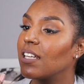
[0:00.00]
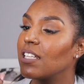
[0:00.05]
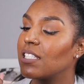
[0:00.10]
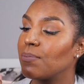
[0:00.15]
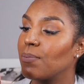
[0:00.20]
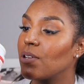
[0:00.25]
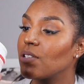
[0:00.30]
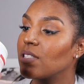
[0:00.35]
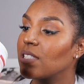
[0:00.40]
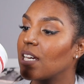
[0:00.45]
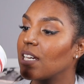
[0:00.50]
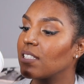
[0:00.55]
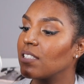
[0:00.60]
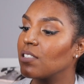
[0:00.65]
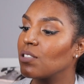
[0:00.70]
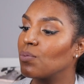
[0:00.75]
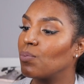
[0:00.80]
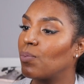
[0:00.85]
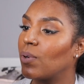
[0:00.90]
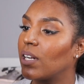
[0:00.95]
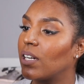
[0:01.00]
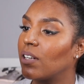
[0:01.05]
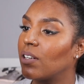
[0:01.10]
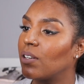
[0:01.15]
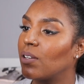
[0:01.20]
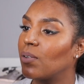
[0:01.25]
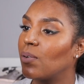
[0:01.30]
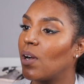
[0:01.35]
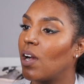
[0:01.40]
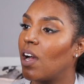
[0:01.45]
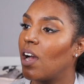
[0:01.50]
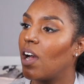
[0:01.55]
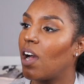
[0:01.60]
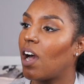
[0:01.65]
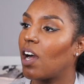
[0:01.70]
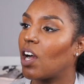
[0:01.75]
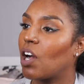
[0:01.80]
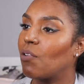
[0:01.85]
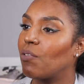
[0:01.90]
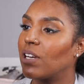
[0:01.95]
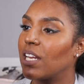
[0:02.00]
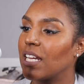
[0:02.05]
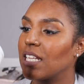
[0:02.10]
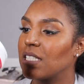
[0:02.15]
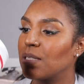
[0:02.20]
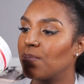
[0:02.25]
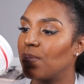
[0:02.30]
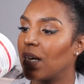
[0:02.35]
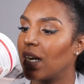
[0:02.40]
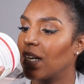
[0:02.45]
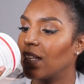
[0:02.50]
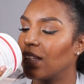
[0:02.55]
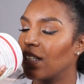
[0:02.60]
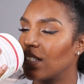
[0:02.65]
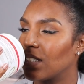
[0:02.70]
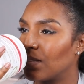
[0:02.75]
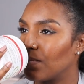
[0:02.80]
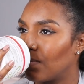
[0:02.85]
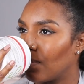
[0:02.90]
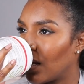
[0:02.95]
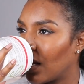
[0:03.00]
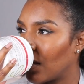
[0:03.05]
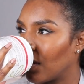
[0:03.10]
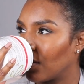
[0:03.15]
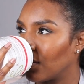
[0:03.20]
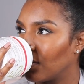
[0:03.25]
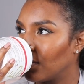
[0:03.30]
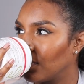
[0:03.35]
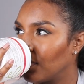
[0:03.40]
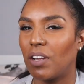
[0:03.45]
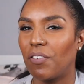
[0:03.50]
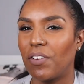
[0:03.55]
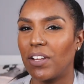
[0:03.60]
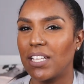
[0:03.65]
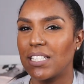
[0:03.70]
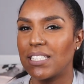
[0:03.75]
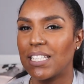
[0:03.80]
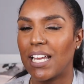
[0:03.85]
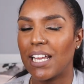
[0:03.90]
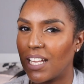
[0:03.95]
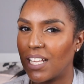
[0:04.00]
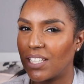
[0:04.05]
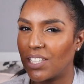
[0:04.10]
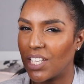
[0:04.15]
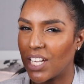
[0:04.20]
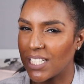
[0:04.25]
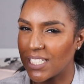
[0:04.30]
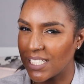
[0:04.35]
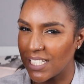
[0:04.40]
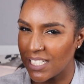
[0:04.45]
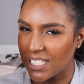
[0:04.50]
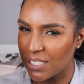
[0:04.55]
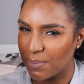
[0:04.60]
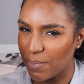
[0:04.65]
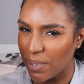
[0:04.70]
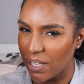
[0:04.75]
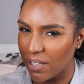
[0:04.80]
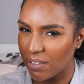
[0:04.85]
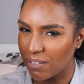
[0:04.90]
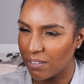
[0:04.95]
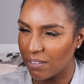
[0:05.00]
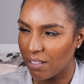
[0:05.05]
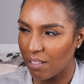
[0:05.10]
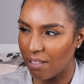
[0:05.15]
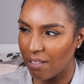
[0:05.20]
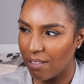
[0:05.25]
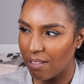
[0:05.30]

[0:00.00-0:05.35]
It smells nice as well. I can't really explain the smell. I think it's like a nutty smell.